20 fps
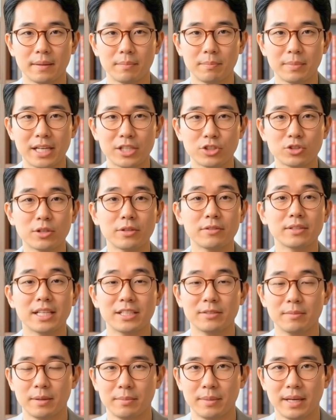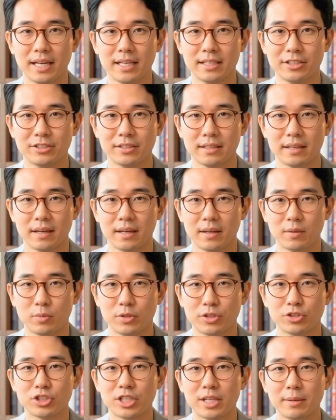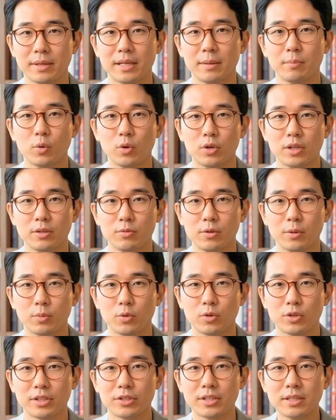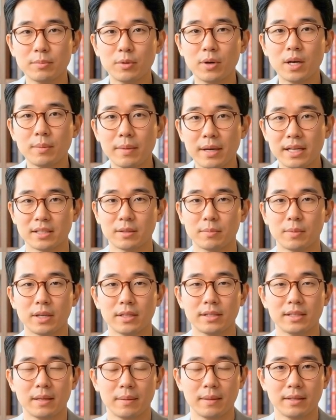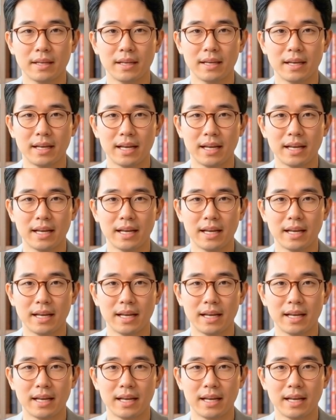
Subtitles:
major investment banks, with JP Morgan reportedly prominent among them,